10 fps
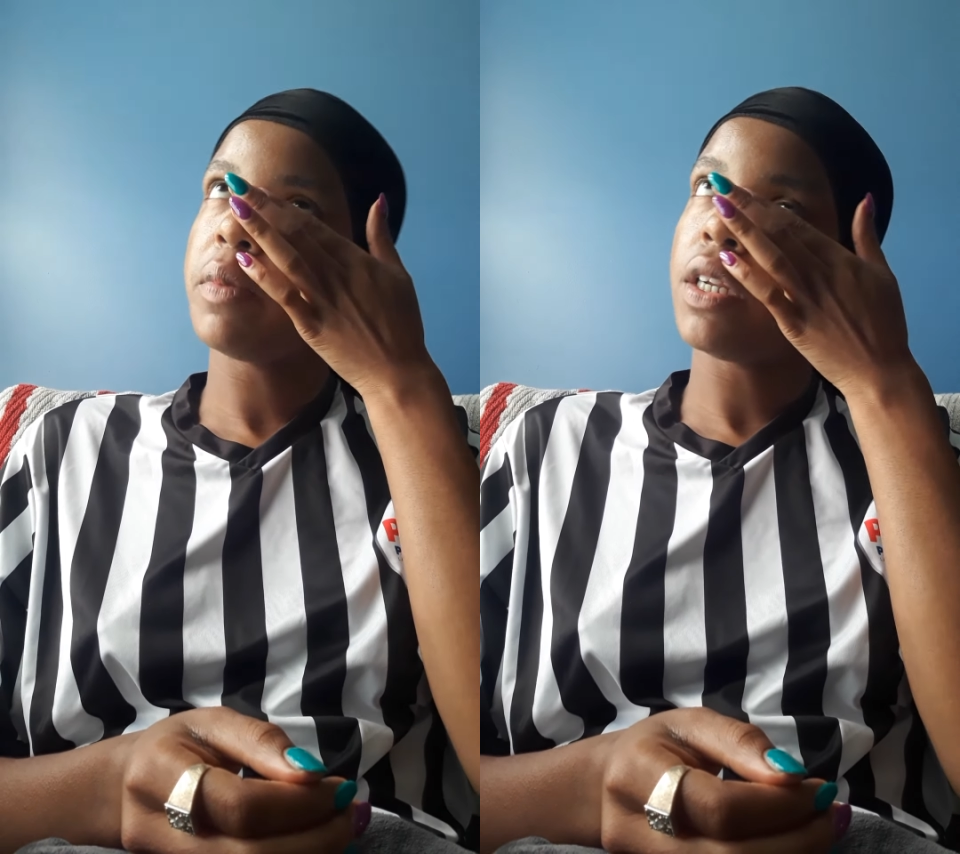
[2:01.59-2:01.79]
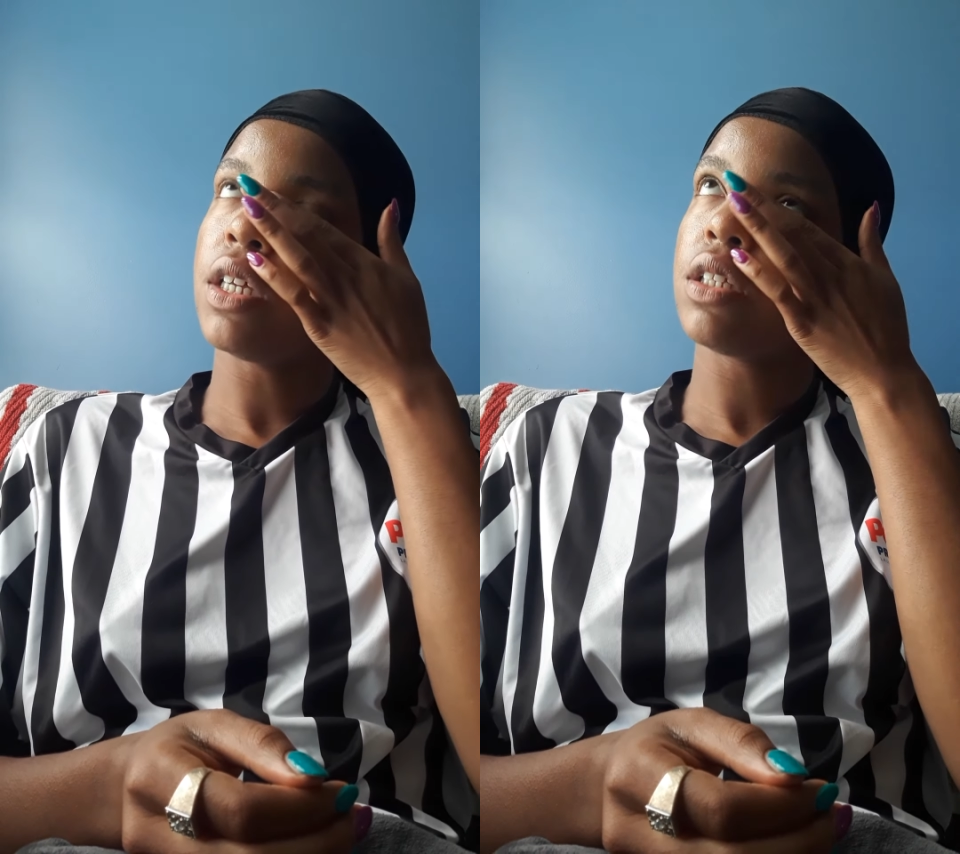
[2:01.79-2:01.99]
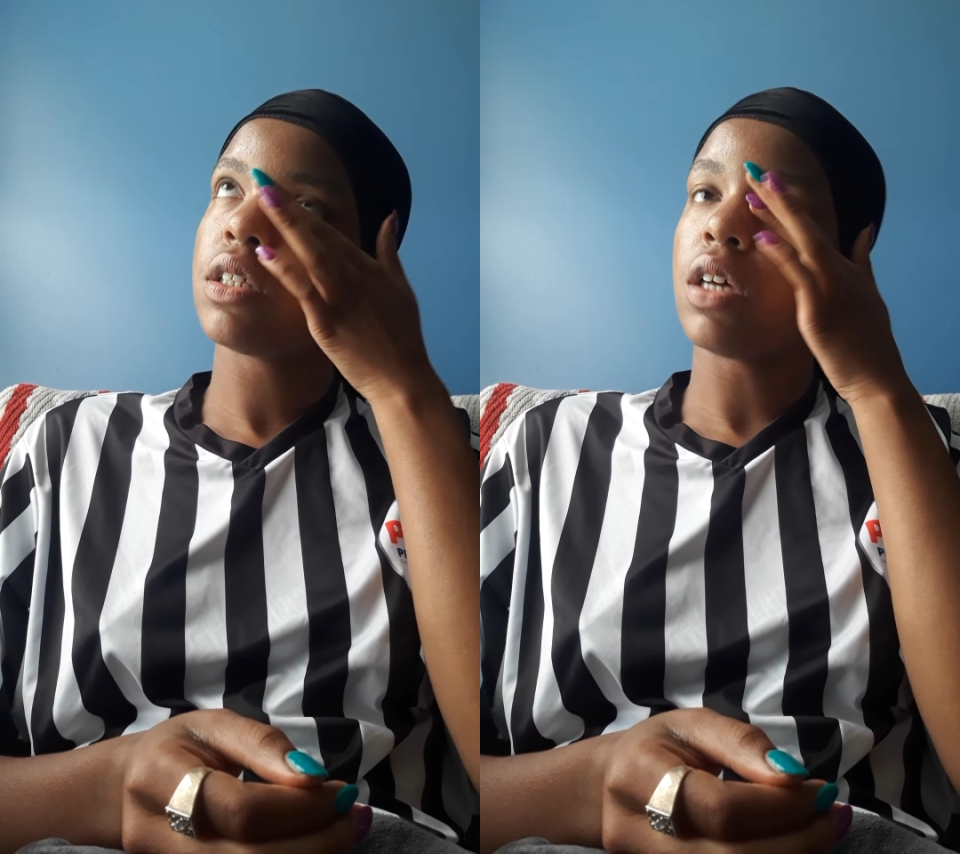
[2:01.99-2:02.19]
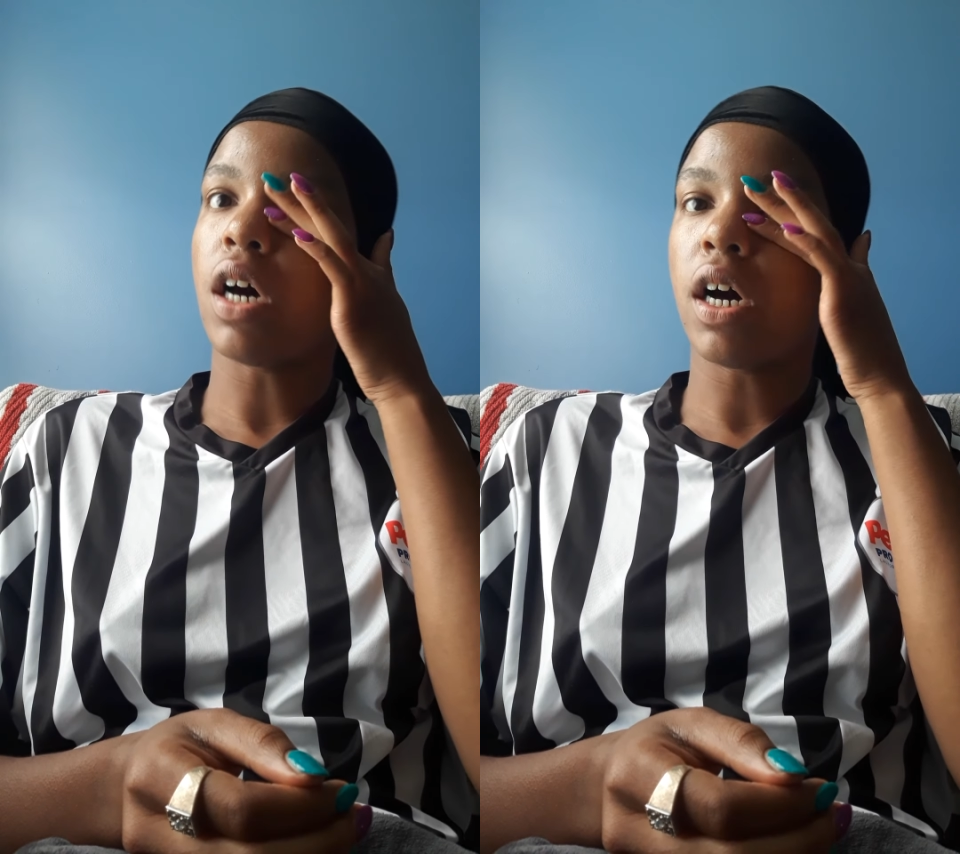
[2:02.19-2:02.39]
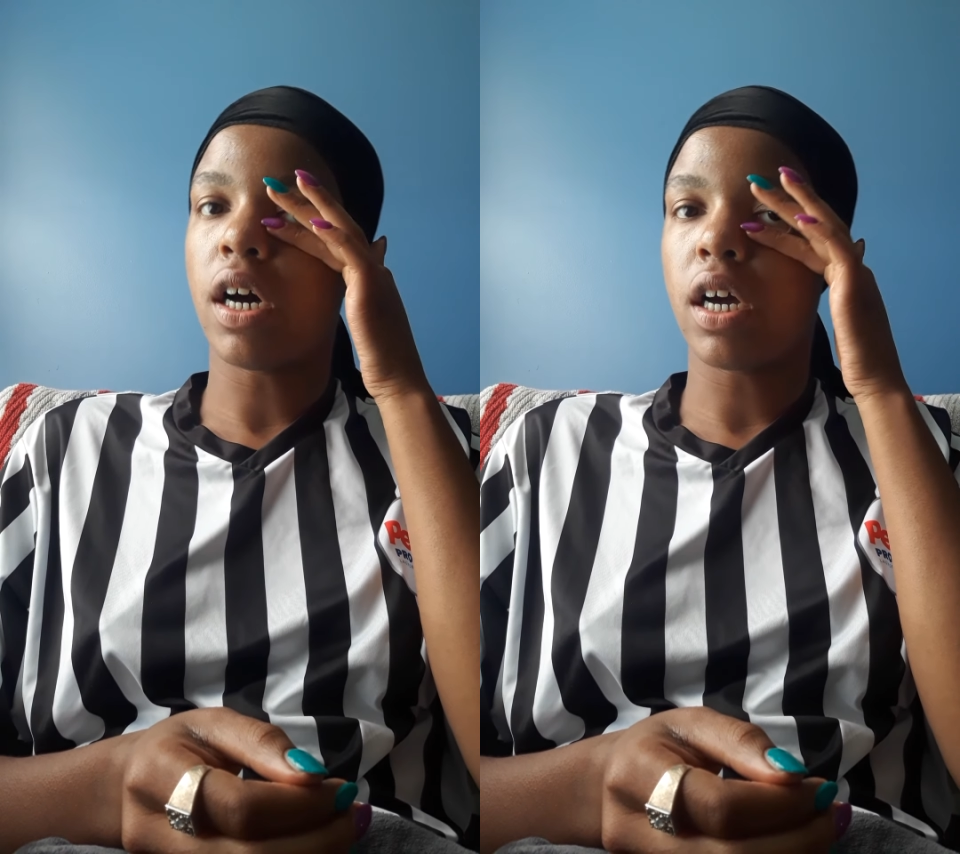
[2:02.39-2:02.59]
minutes,
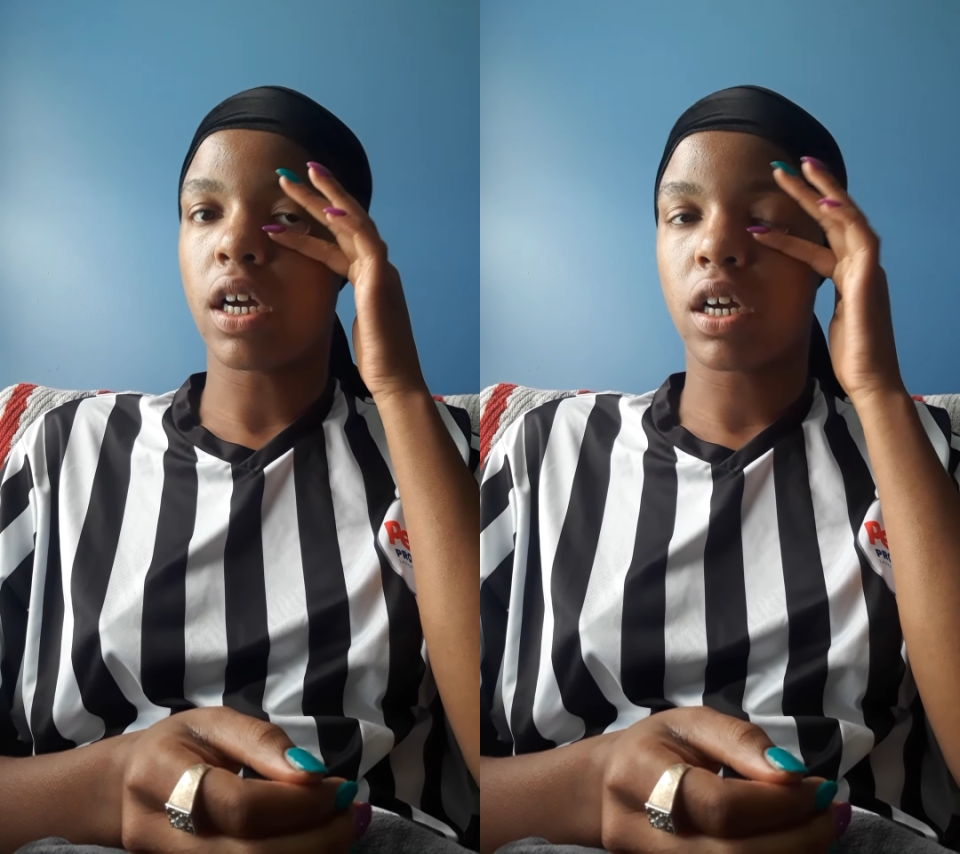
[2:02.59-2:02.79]
I